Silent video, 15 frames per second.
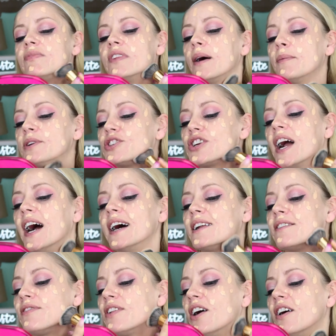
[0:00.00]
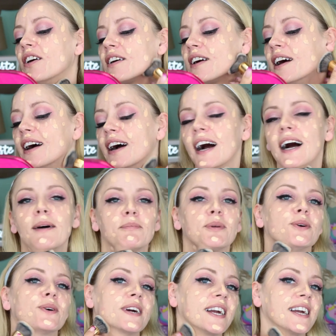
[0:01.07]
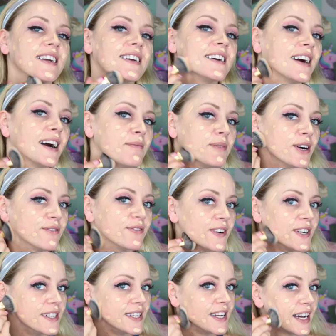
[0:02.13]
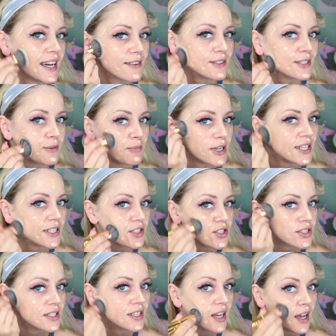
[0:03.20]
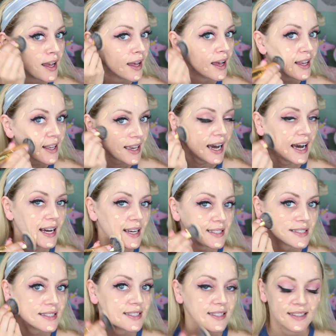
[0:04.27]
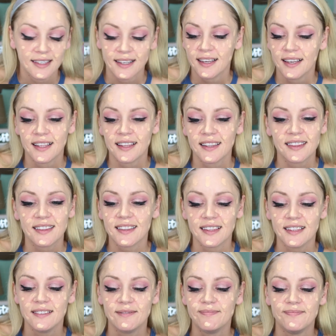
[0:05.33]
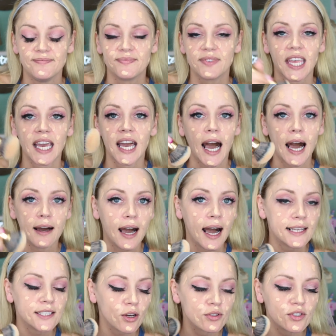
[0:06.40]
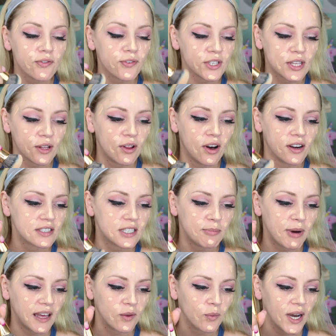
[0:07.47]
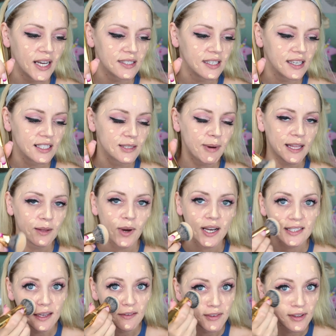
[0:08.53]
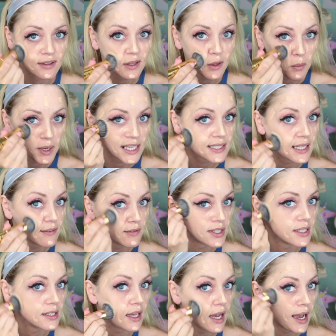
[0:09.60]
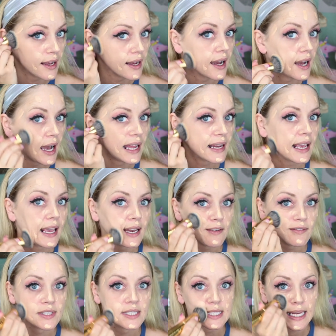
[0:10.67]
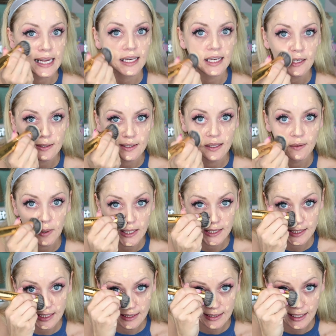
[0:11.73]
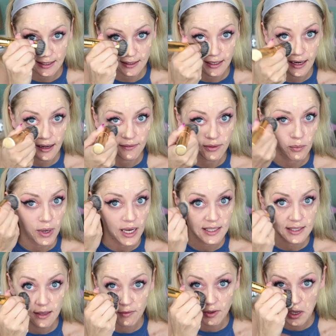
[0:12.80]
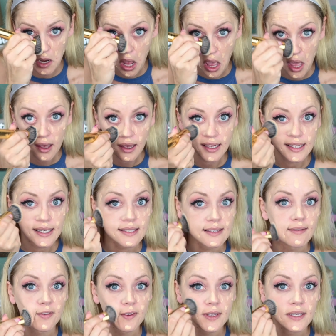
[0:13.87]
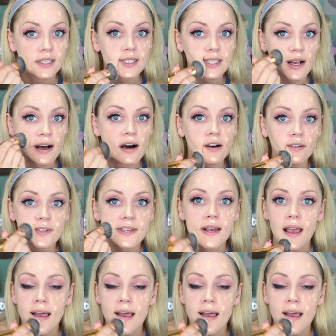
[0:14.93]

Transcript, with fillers: I've been trying to vlog. I'm boring. I'm no fun. I don't do much. Guys, mm, I, I, told you for so long to buy the Y6, buy the Y7. The Y7, I, I can't even stand using the Y6 now that I have the Y7. It doesn't feel as soft